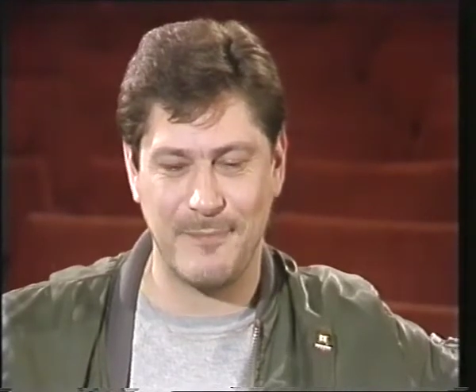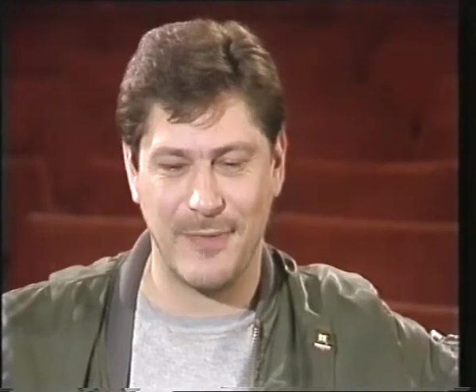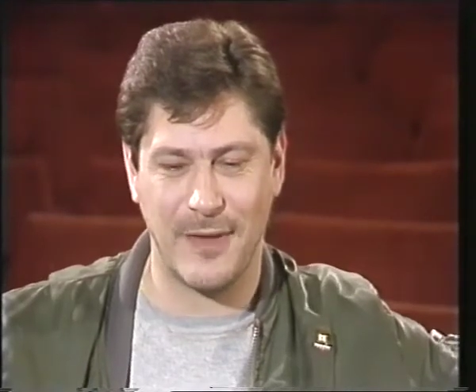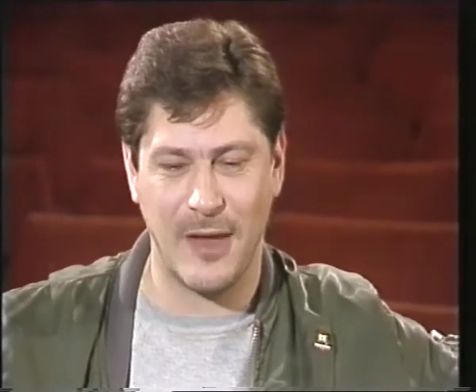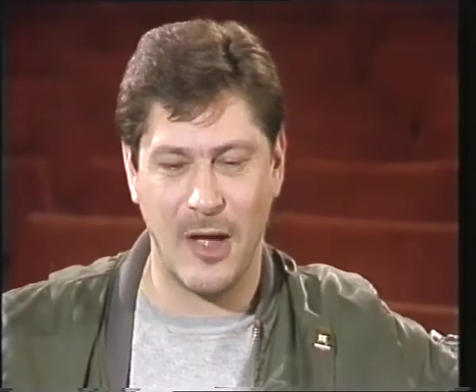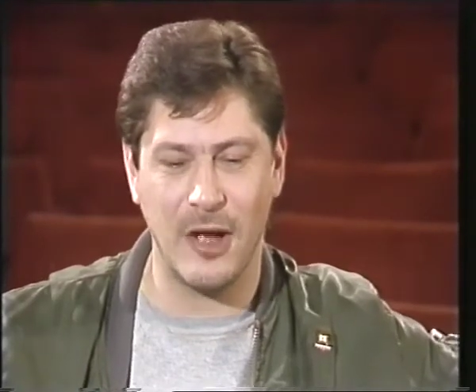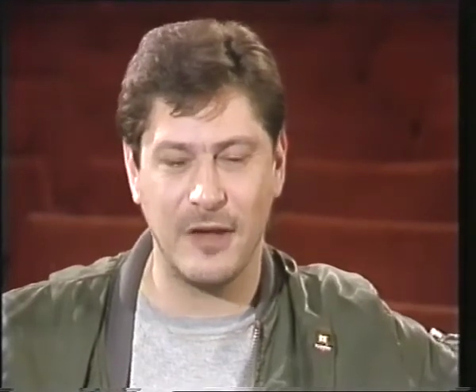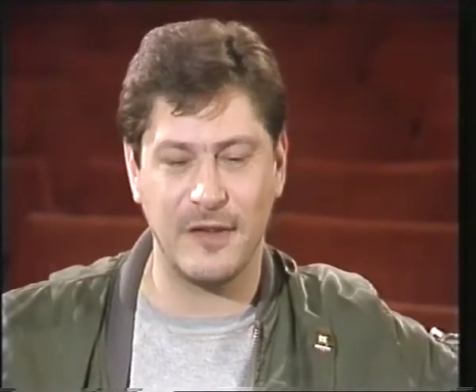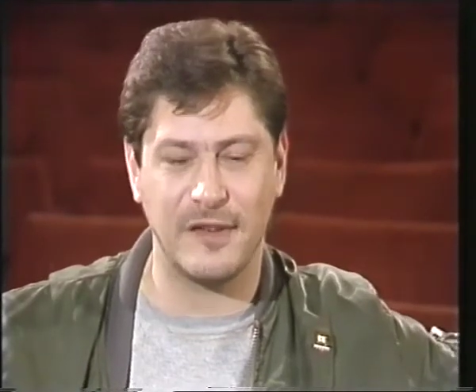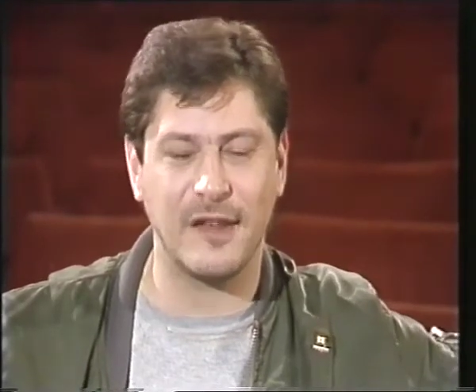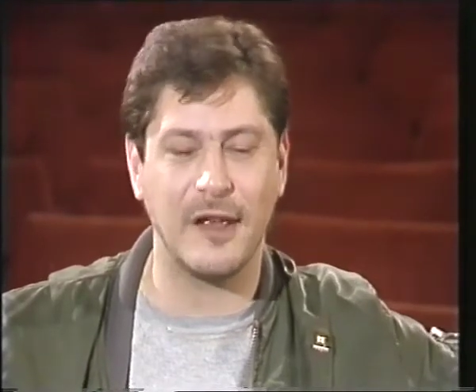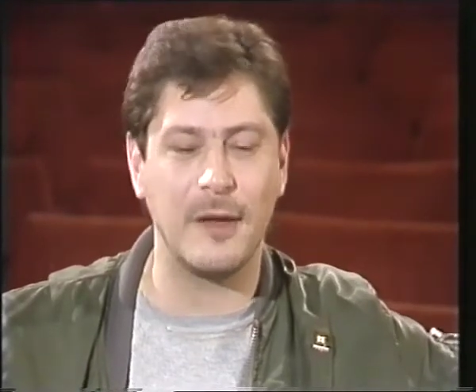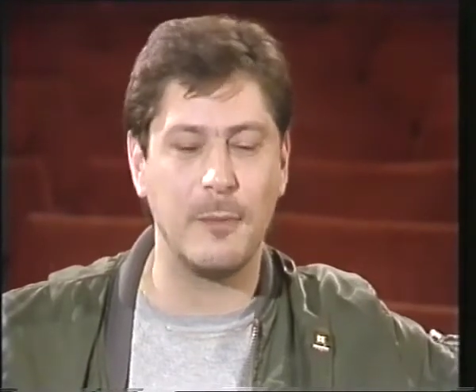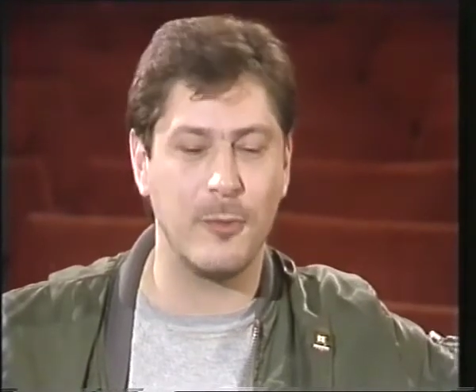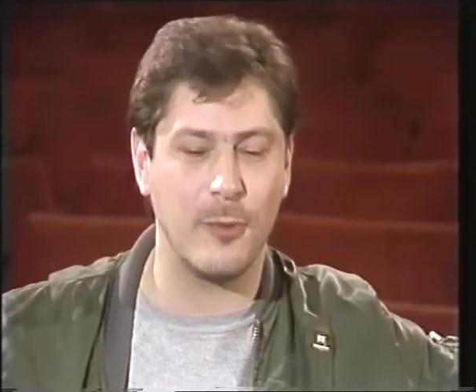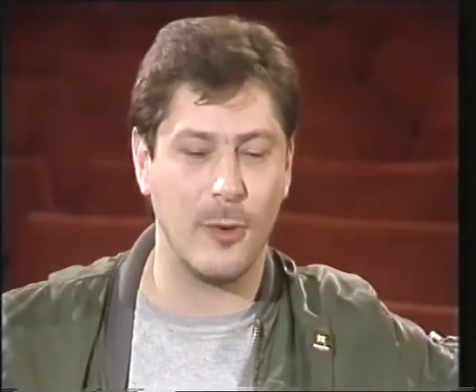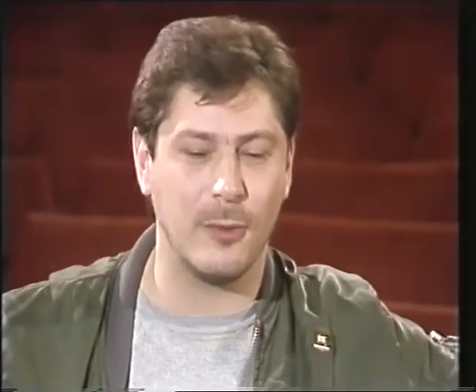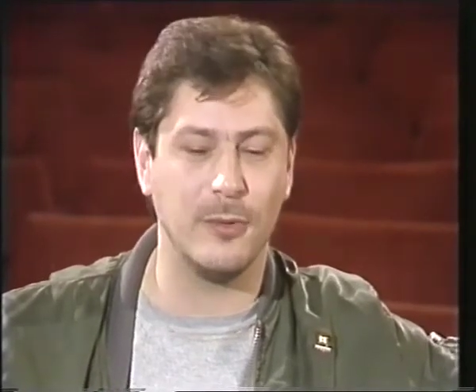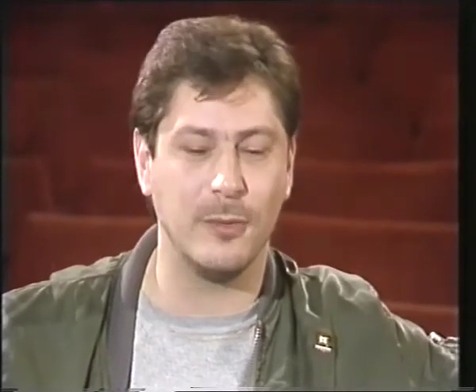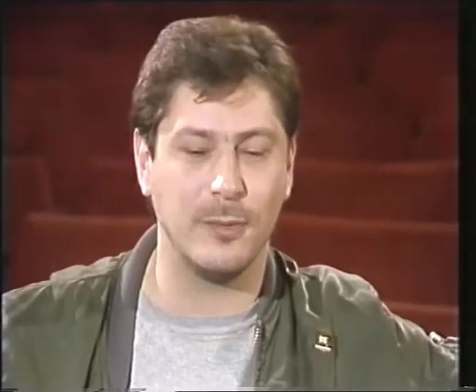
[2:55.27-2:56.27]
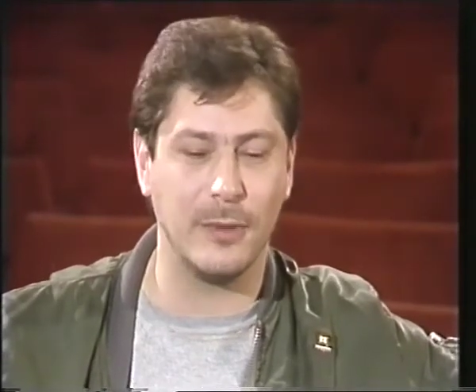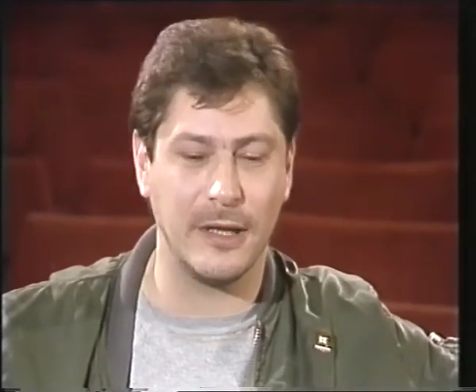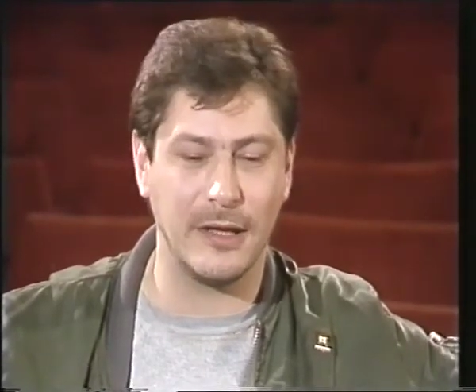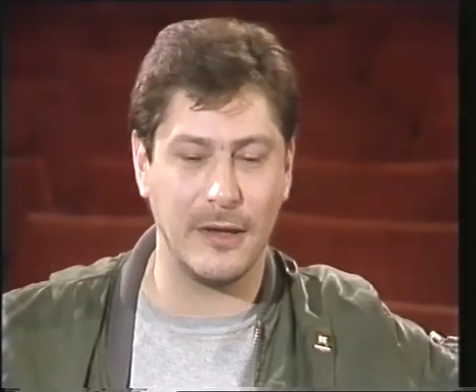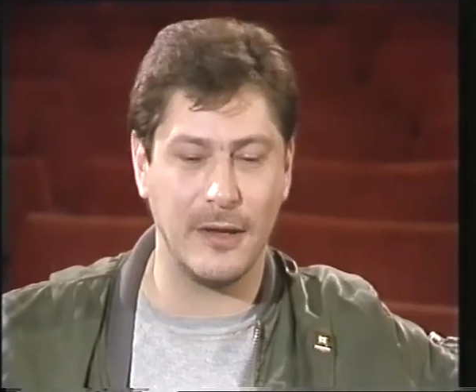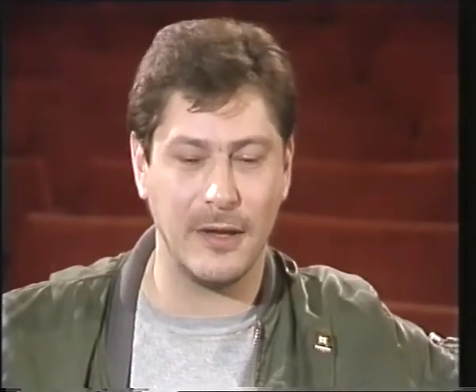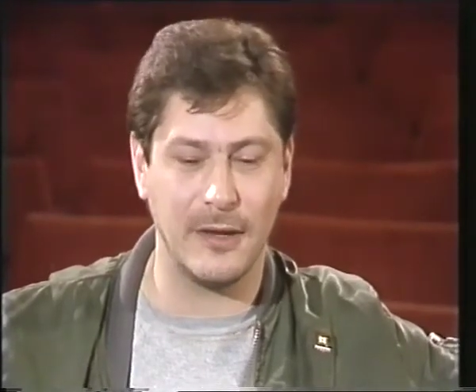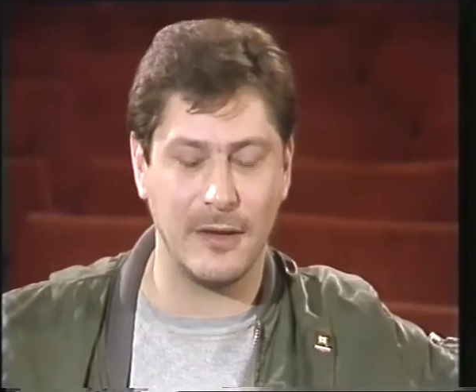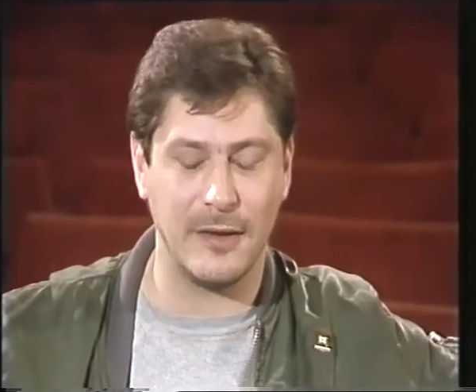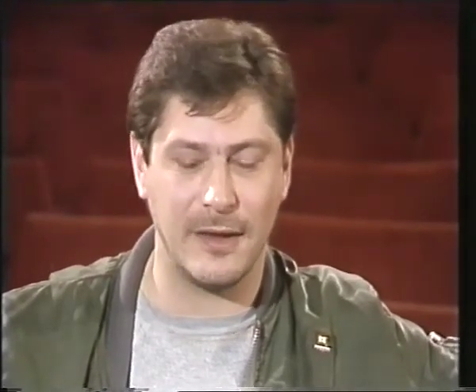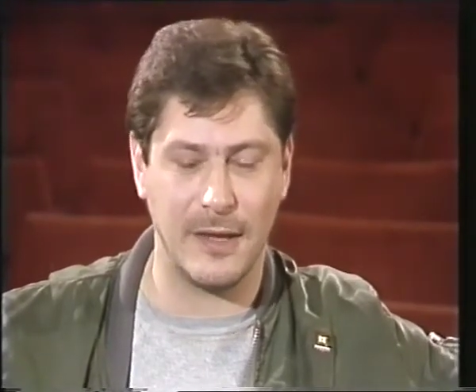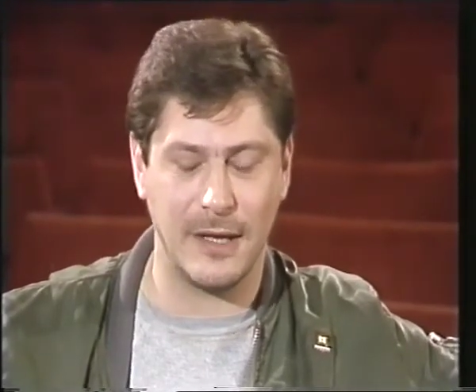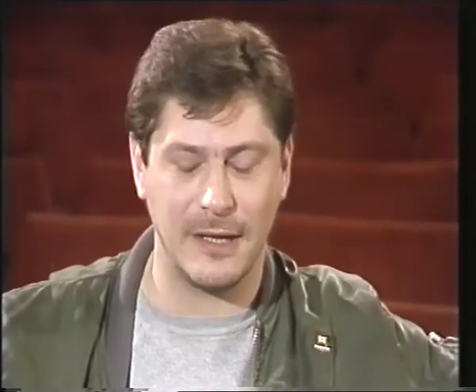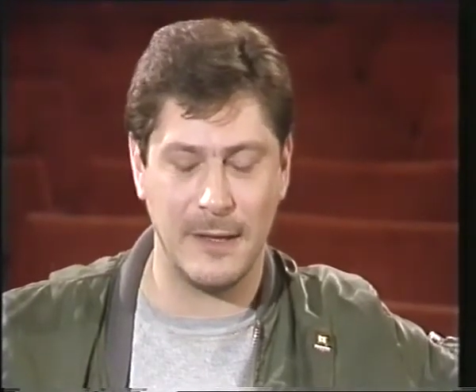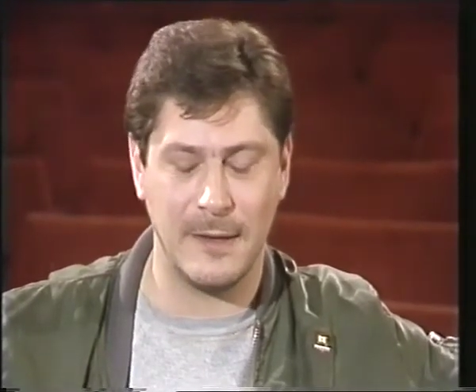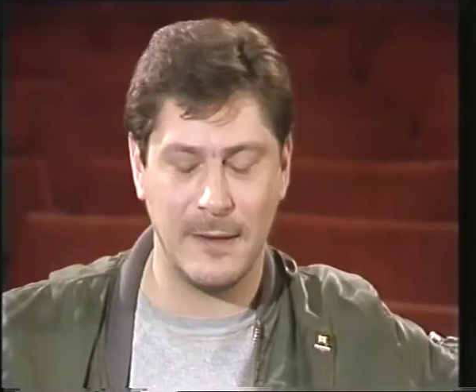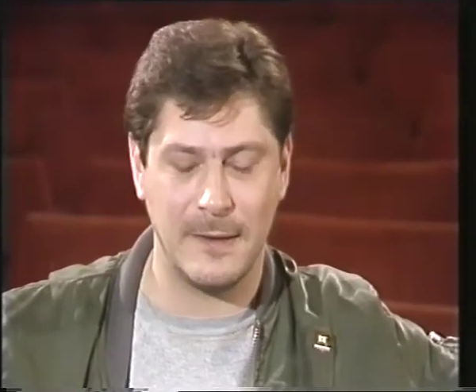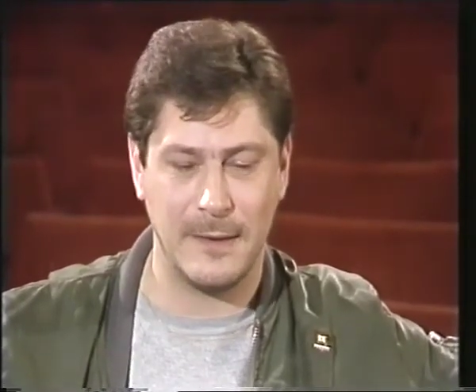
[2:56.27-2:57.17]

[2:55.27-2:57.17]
I'd say probably that the